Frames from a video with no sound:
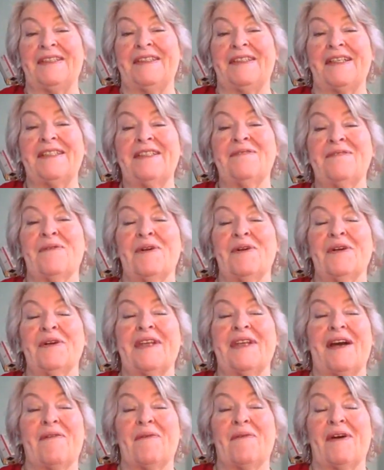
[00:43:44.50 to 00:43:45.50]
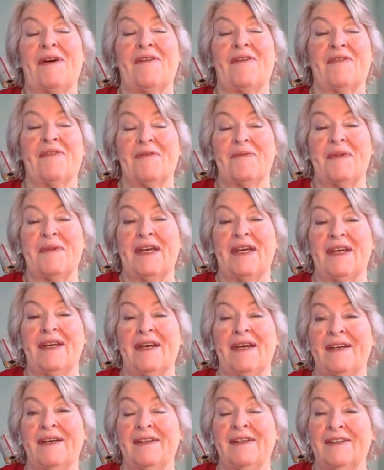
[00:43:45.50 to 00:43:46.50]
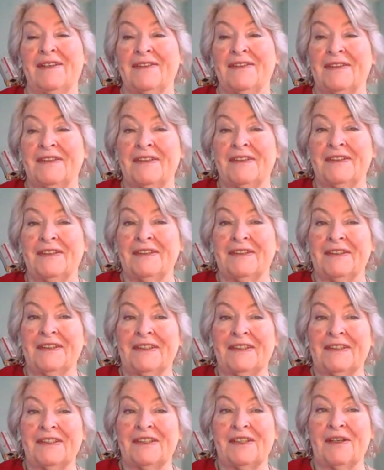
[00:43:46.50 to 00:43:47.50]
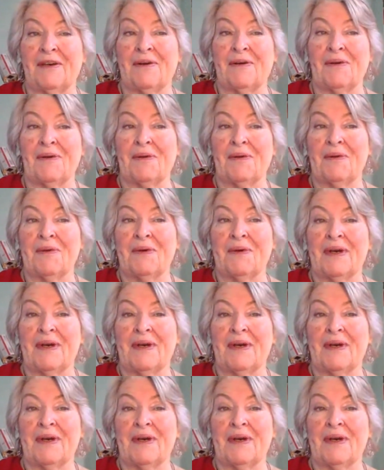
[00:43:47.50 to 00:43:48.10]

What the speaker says: doesn't work that well for me. So